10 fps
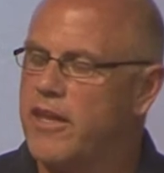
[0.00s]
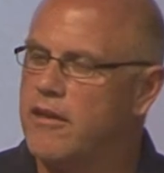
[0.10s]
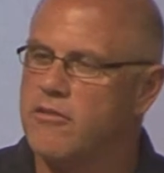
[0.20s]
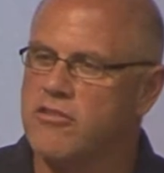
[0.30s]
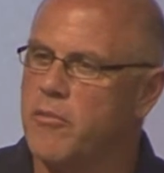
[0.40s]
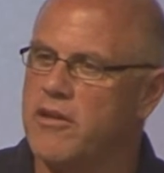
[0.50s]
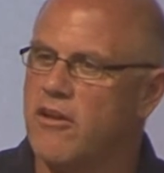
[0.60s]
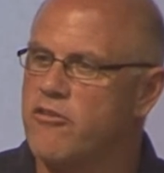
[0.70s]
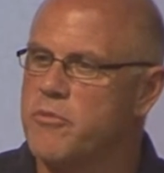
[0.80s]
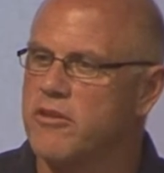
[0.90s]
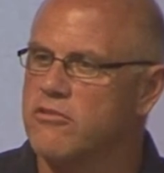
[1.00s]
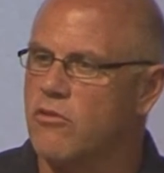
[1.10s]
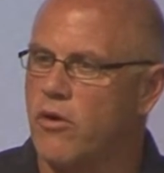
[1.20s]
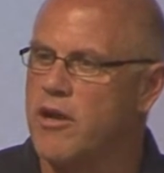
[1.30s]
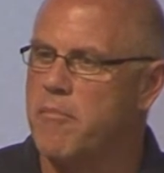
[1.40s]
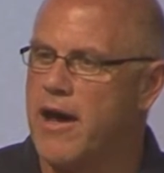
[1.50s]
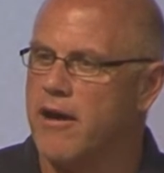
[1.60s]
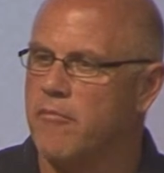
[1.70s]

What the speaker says: And then somebody tells me a story about